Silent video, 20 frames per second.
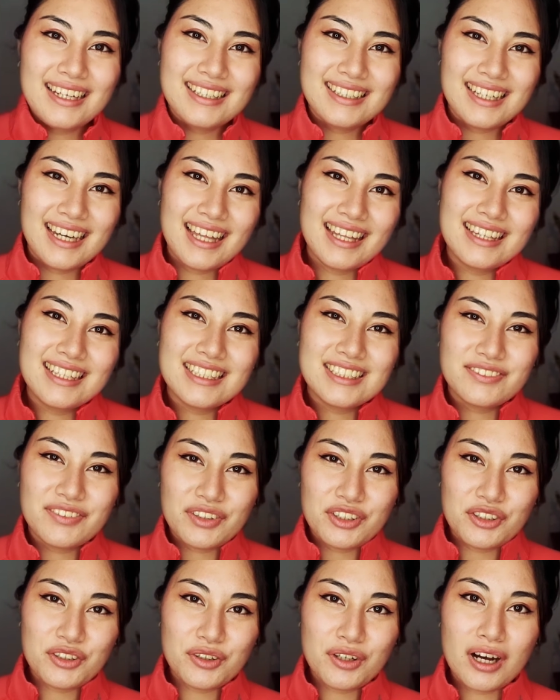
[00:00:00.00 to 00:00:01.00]
In this
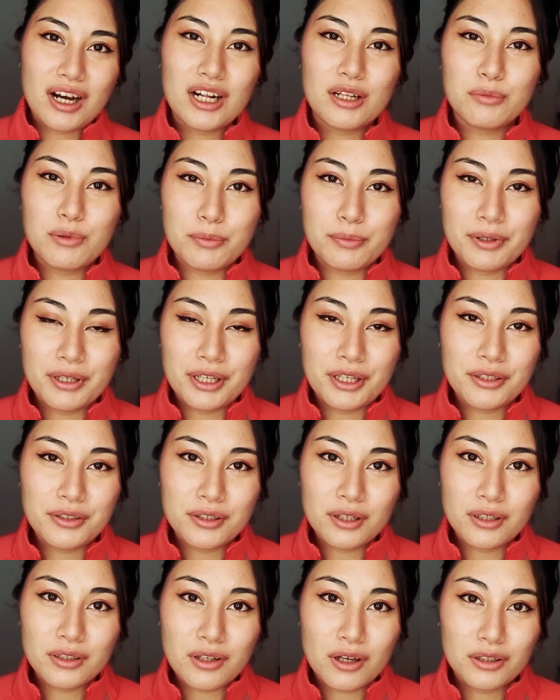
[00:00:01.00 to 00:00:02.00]
video, I'll be bringing you
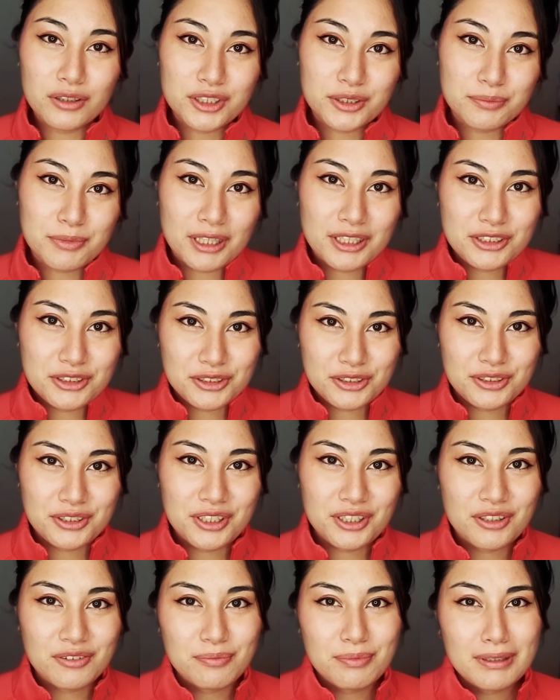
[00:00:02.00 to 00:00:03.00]
along to my journey
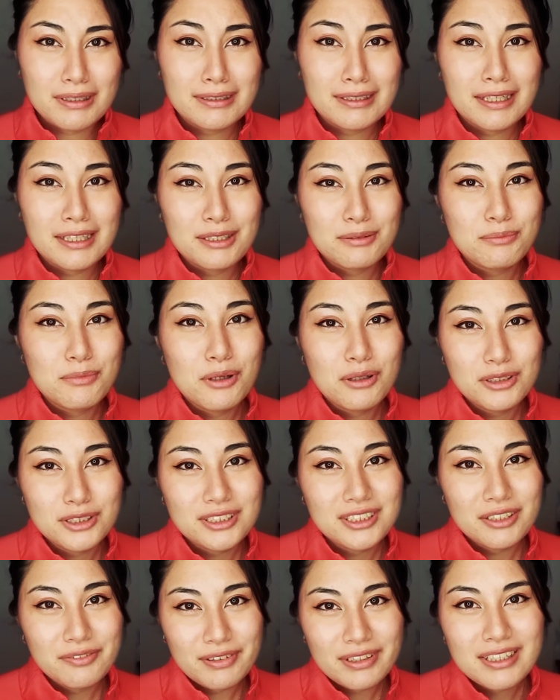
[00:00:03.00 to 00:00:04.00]
of building the most
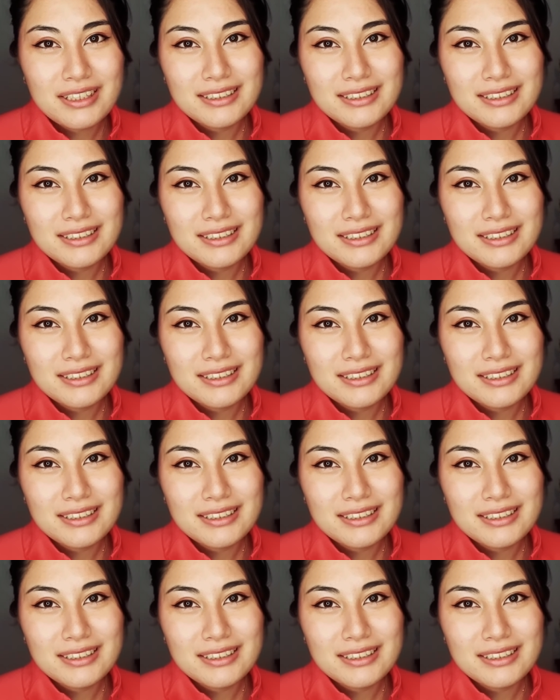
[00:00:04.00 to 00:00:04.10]
difficult